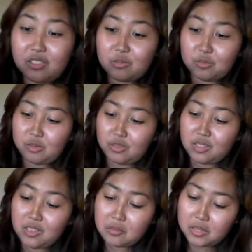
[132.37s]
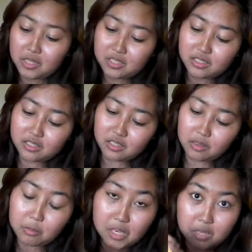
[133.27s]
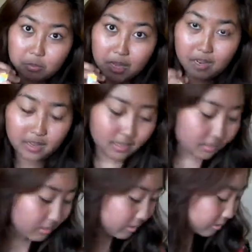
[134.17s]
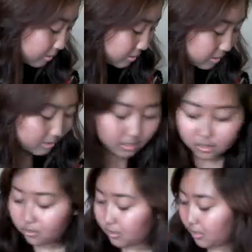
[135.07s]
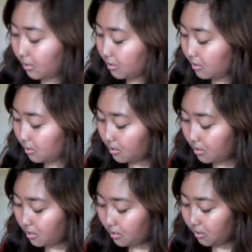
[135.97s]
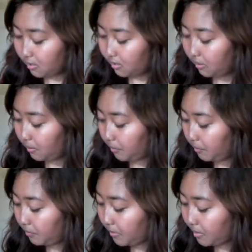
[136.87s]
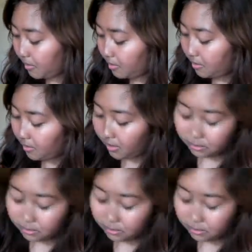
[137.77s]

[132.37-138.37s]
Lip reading: small. But yeah, this is a Peter Pan necklace. Got this, and I